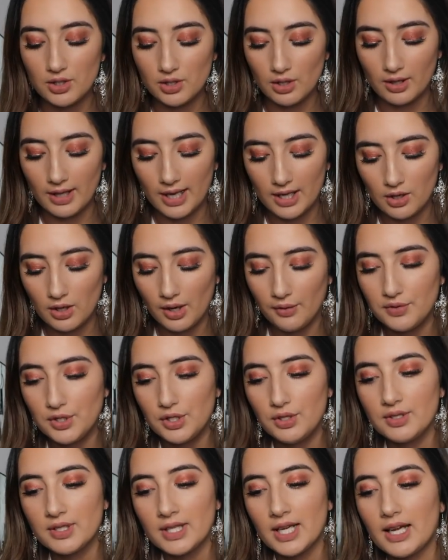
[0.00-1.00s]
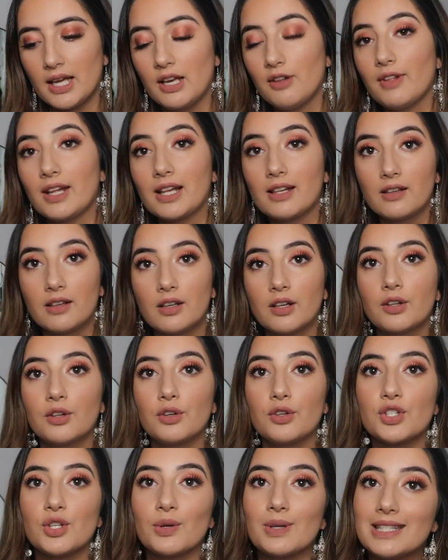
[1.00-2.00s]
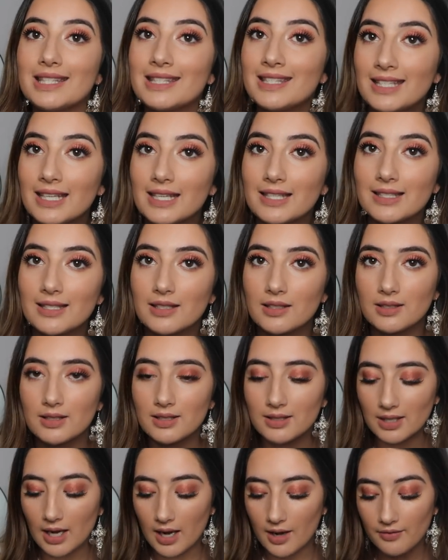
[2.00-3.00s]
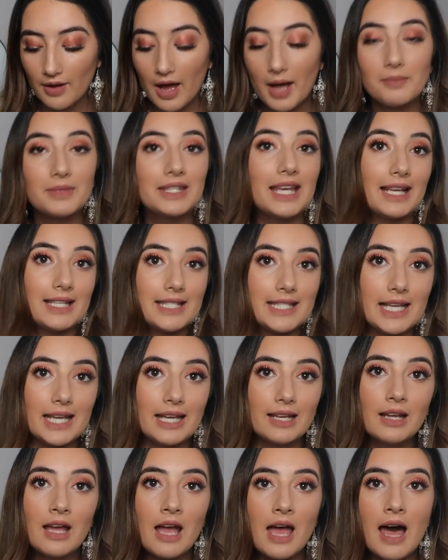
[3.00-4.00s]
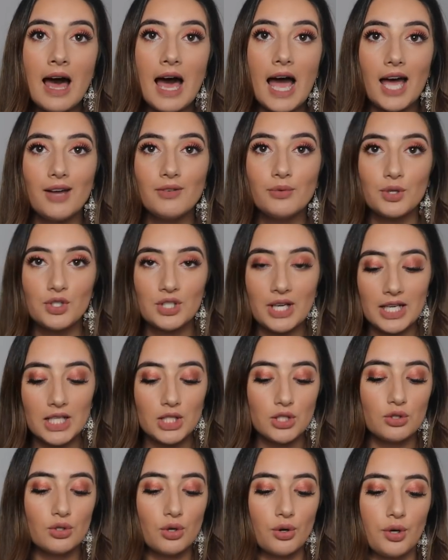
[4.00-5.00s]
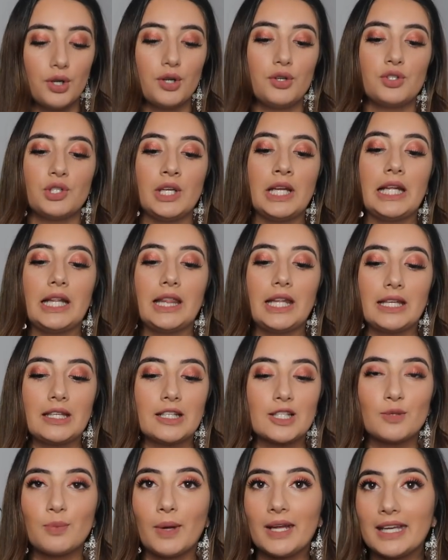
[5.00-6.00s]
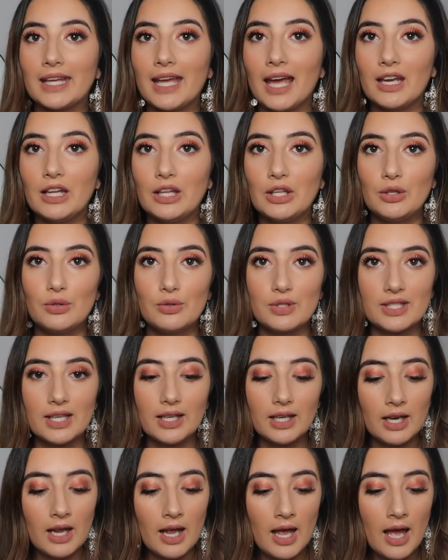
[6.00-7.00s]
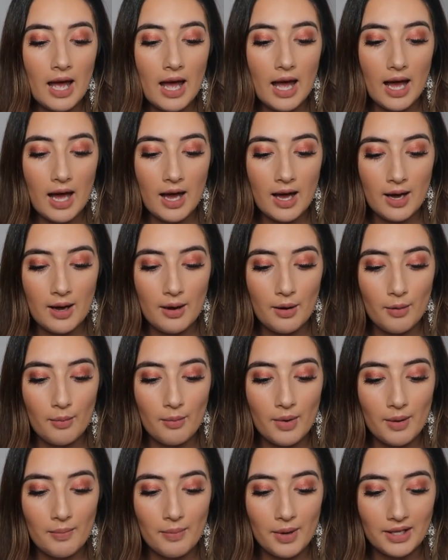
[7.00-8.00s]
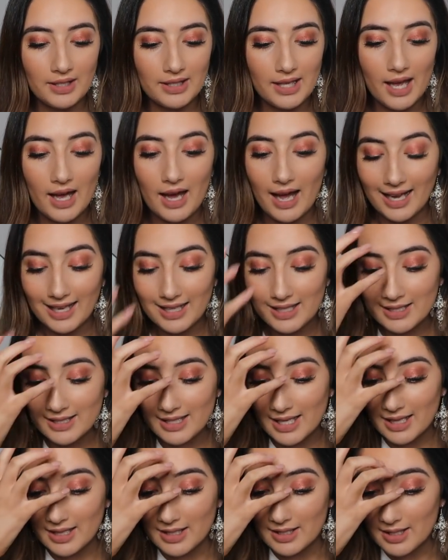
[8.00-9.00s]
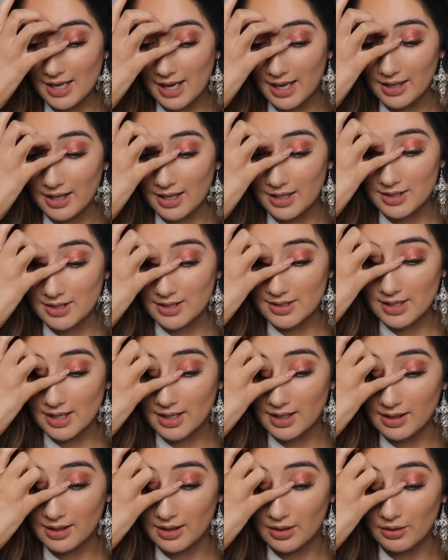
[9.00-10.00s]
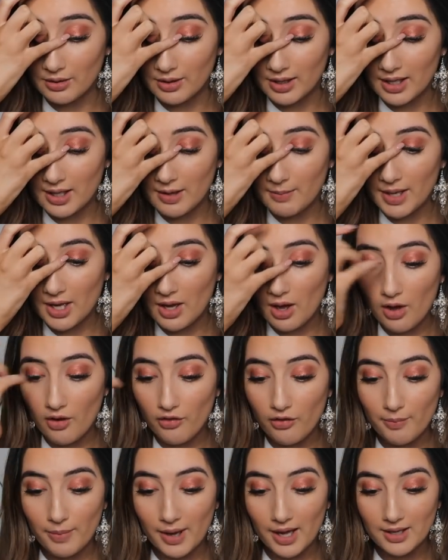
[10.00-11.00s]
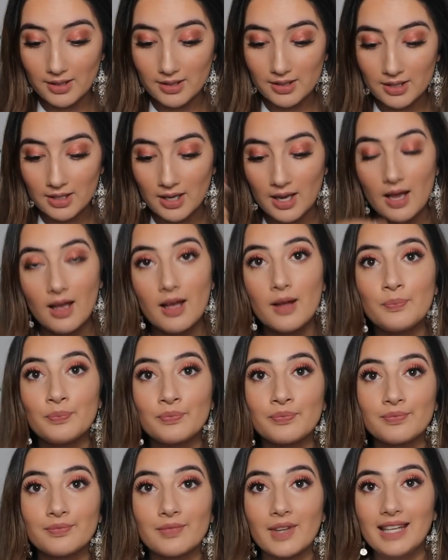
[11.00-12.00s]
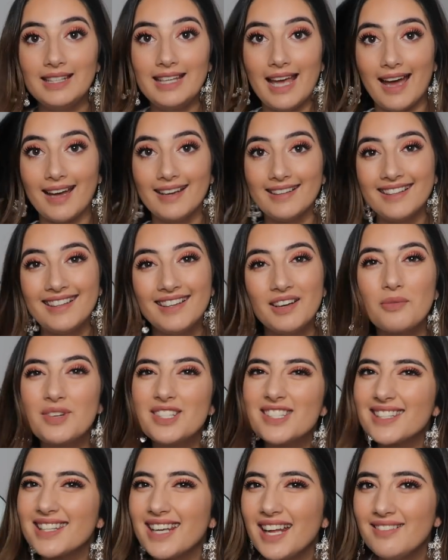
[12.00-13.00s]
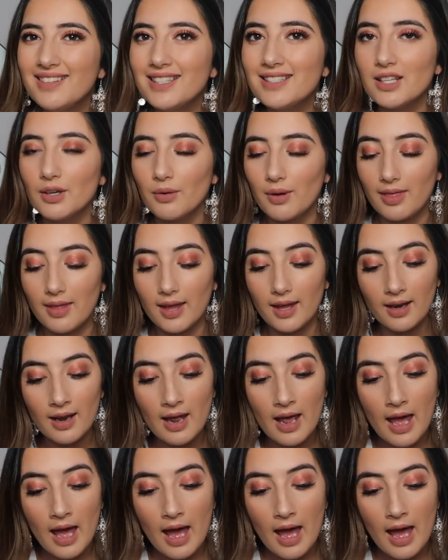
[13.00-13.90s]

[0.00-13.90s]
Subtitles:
So, like, you have to use like kind of like glitter glue so it sticks and stuff, I'm guessing. I haven't watched any tutorials or anything explaining how to use it. But yeah, I can see this eyelash is like literally coming off, but yeah, we're just gonna have to deal with it.